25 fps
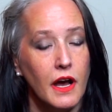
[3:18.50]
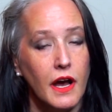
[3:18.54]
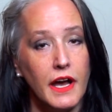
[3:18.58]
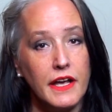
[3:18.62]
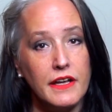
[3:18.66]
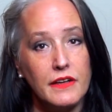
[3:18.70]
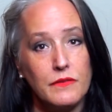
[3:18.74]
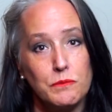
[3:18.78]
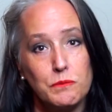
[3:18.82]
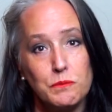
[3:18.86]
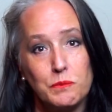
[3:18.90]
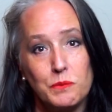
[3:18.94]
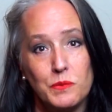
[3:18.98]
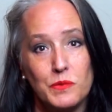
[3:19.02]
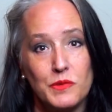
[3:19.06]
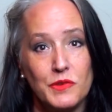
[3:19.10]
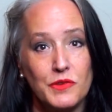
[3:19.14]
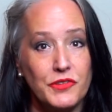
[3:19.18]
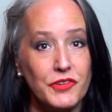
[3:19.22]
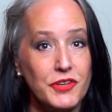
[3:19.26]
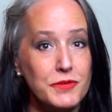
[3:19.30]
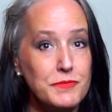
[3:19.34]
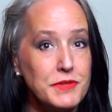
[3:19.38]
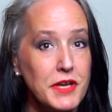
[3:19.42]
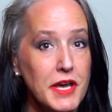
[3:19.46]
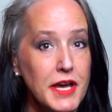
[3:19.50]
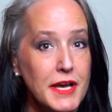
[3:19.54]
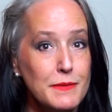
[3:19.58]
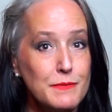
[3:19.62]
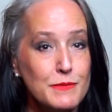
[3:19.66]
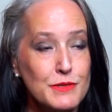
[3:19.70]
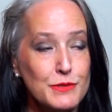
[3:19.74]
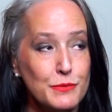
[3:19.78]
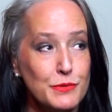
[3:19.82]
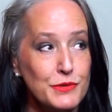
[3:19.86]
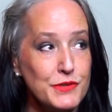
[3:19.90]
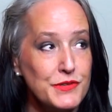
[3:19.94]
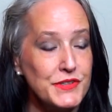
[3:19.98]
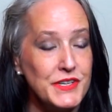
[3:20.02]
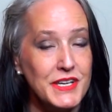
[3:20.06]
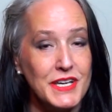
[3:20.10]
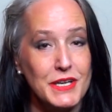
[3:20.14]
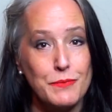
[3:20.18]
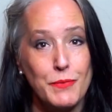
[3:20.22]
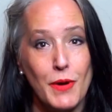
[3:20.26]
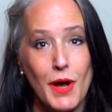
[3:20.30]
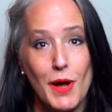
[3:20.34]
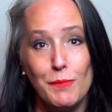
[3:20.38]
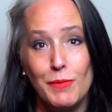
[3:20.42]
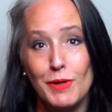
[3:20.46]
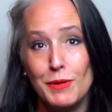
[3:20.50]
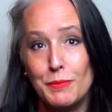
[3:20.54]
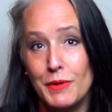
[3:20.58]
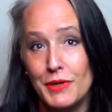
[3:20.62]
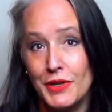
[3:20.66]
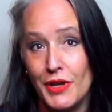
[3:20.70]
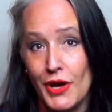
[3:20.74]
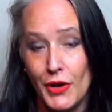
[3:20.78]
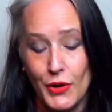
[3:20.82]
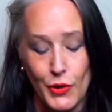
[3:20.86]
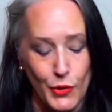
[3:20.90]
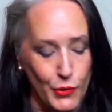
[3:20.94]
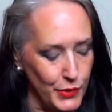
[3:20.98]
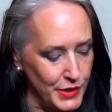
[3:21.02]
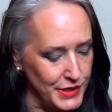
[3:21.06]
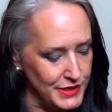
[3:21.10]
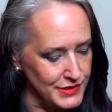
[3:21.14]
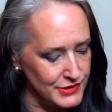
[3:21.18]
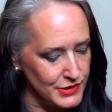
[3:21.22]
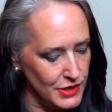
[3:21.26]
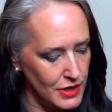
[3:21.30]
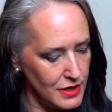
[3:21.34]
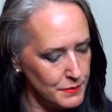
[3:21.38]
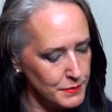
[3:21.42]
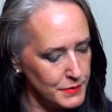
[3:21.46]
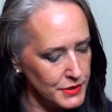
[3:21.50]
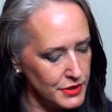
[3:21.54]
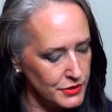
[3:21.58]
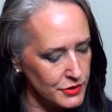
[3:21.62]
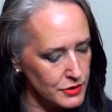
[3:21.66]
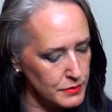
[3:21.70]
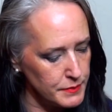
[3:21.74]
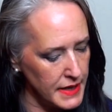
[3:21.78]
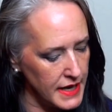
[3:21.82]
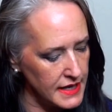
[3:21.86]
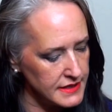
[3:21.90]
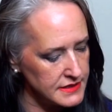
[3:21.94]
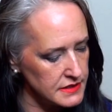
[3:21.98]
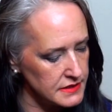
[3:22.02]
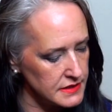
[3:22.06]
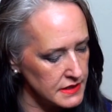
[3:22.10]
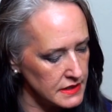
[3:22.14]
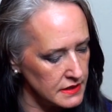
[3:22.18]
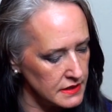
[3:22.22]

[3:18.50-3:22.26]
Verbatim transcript: I sometimes will sing in public, but not always. So I'm going to go back to